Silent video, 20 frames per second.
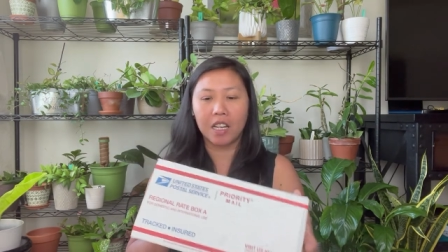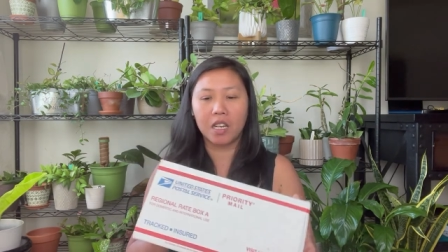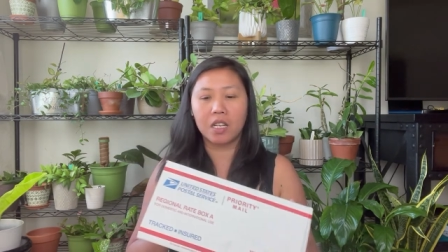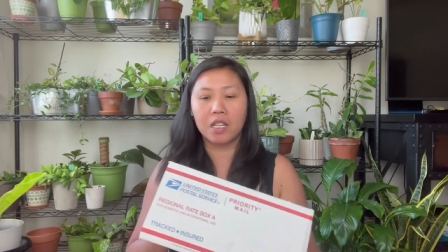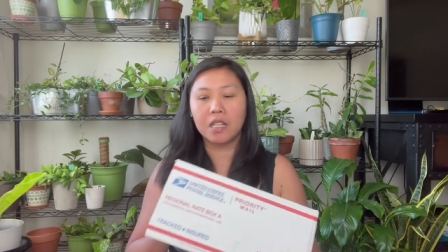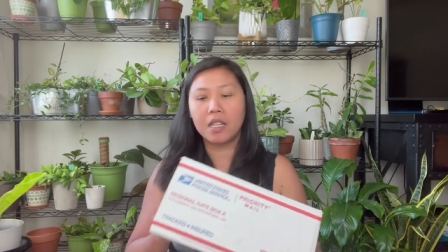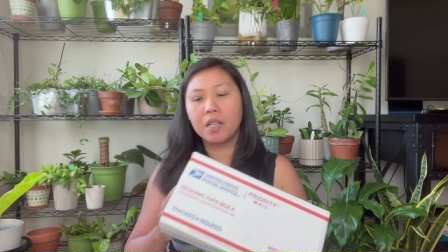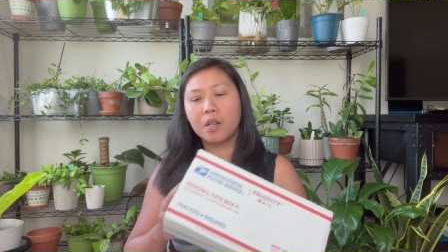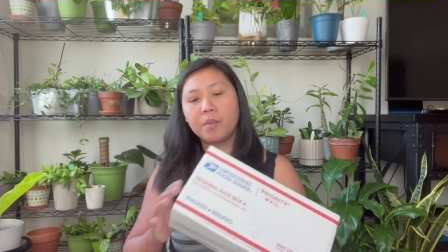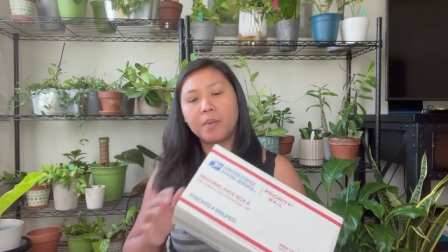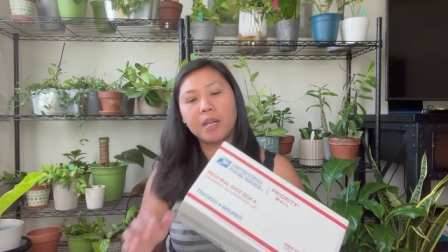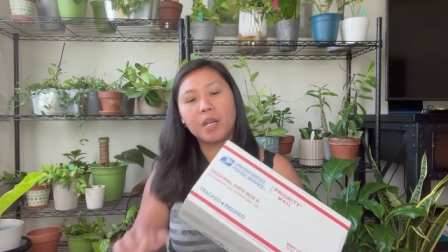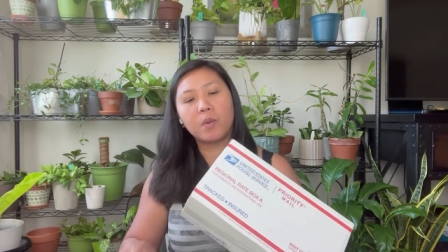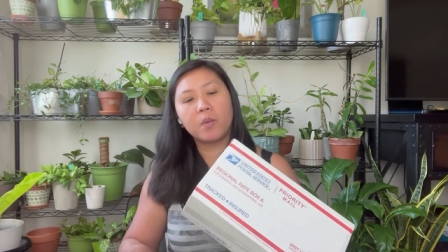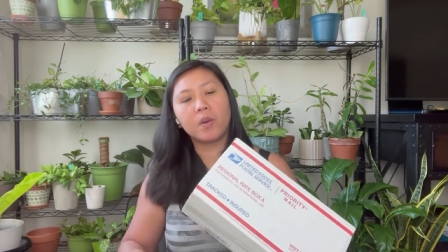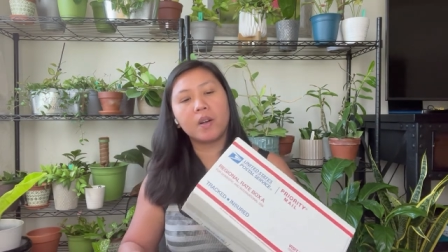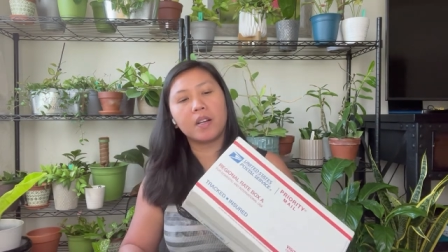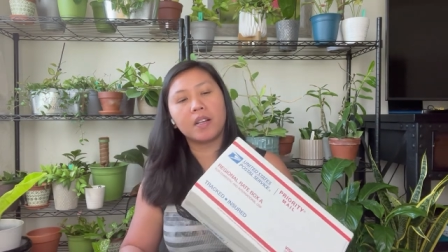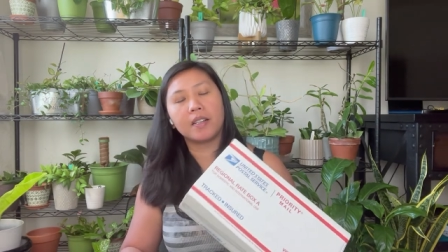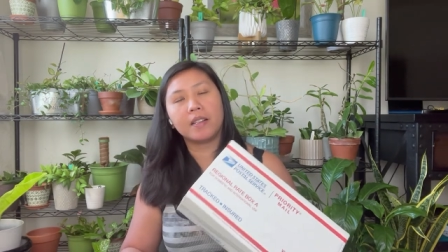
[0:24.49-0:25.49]
a little bitty
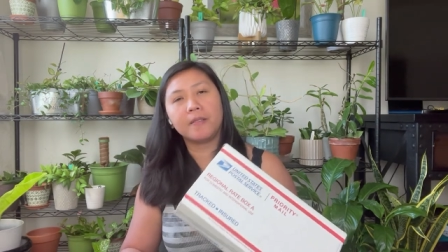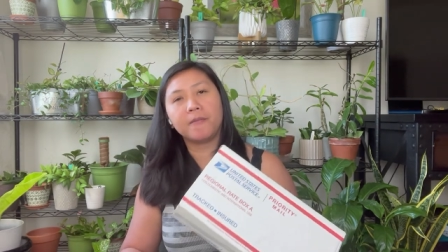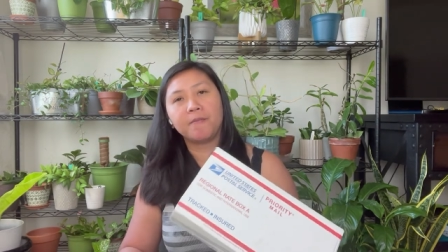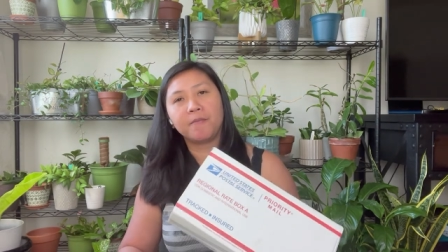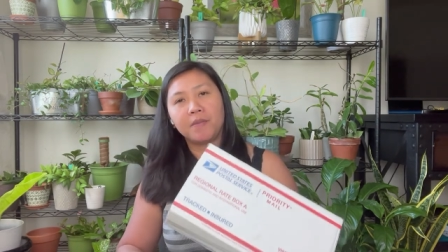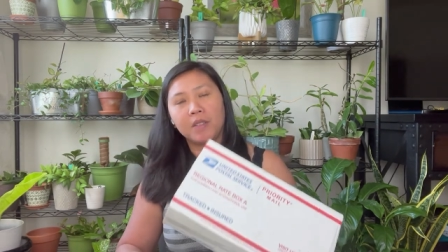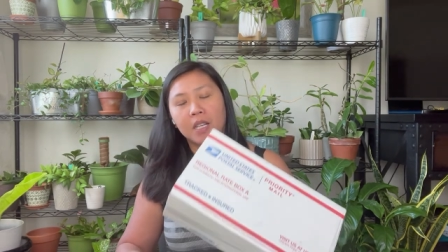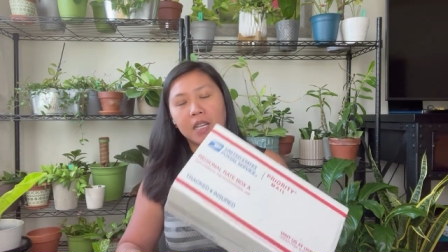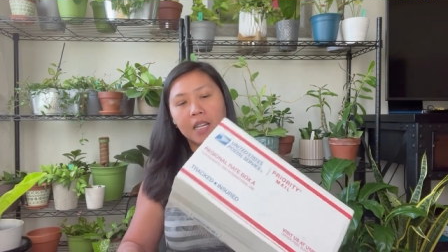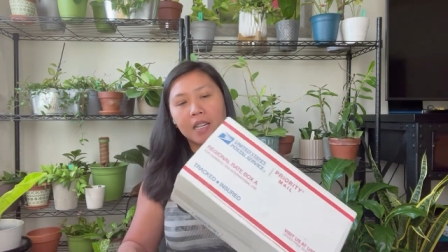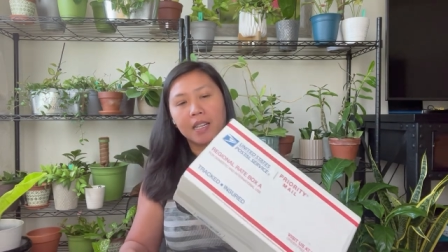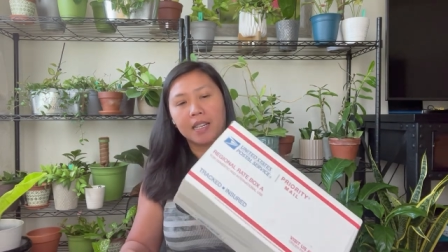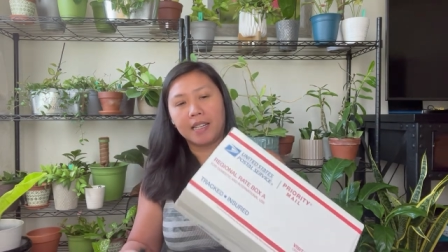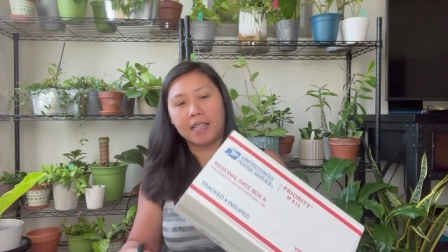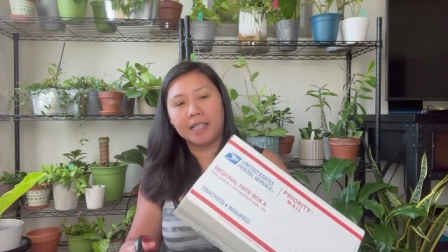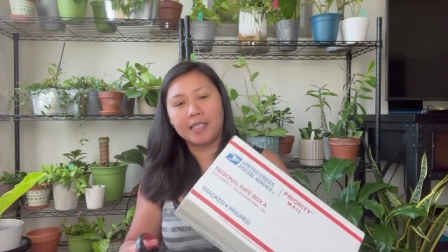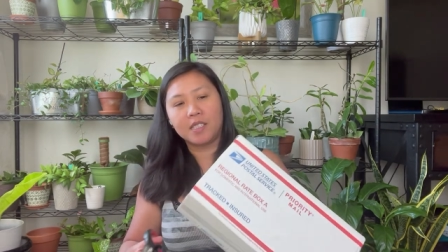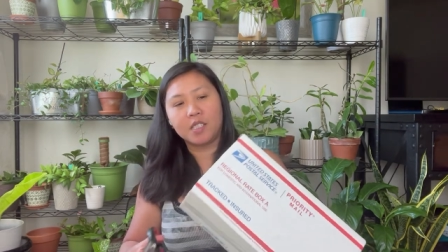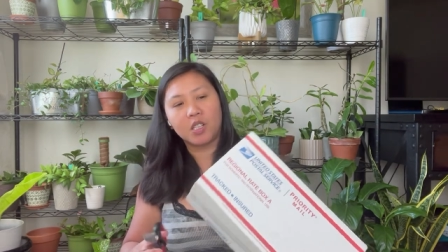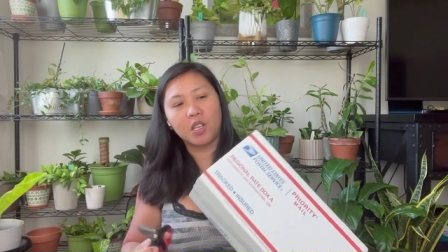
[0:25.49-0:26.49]
one.
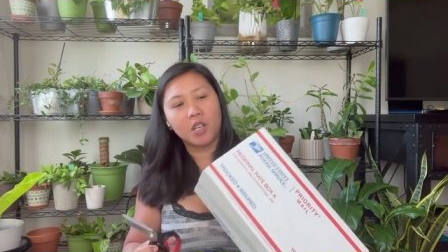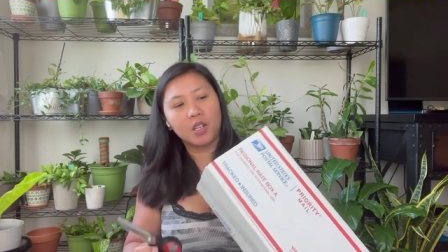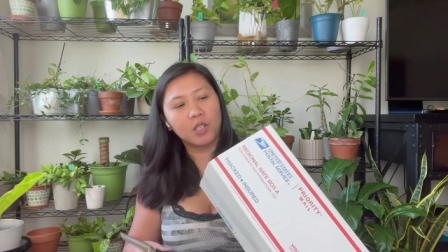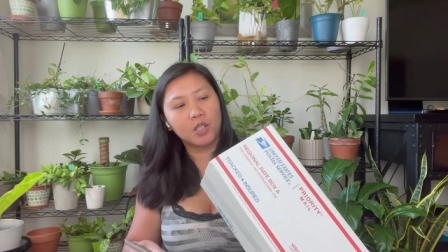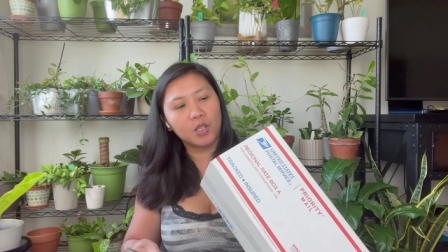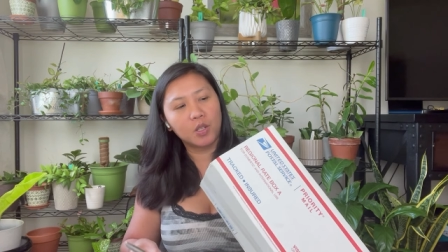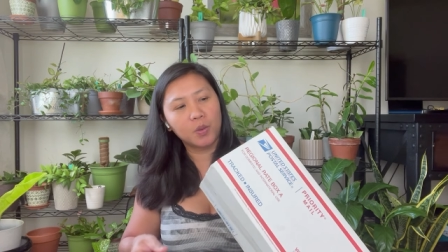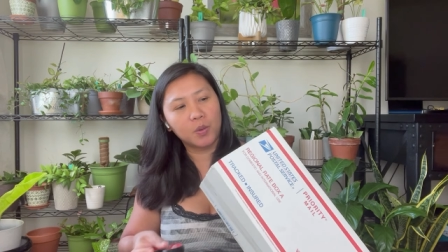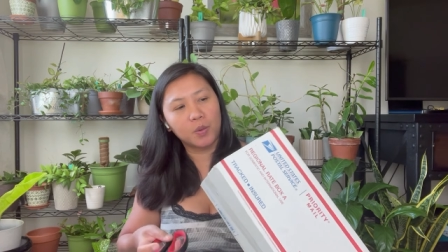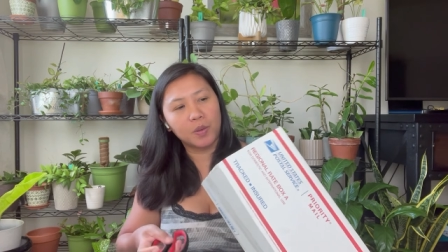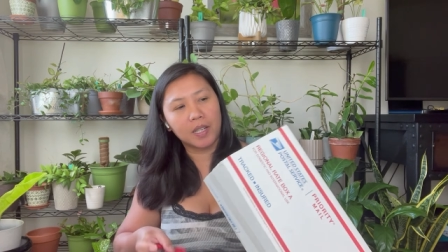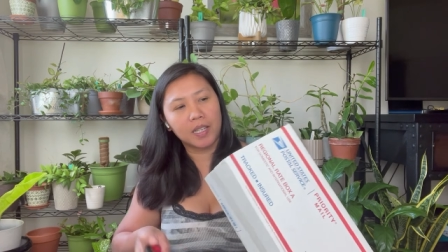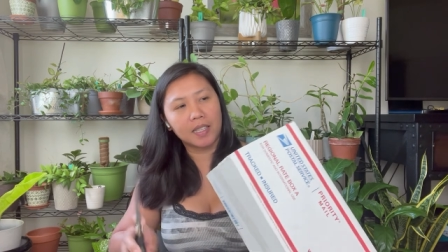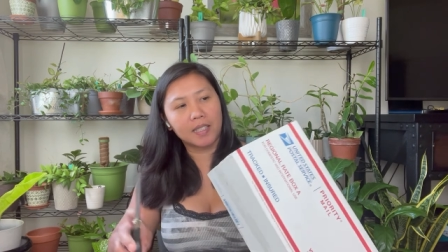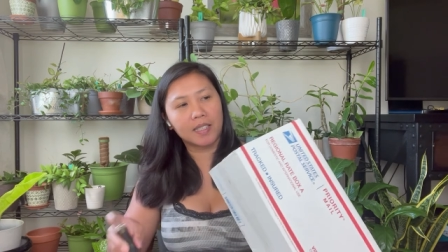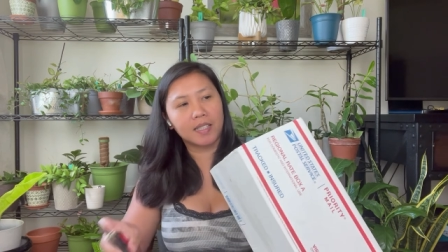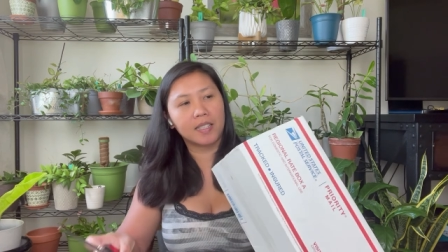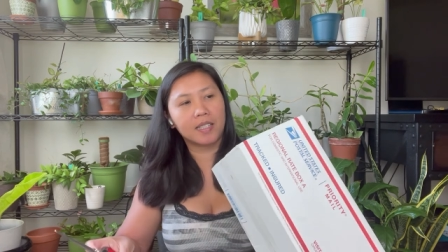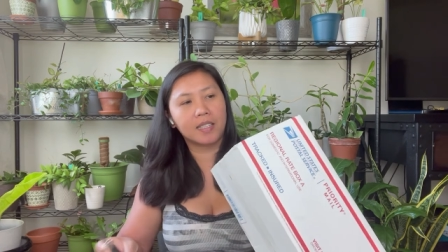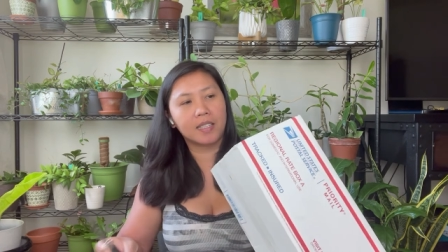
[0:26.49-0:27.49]
Let's do it.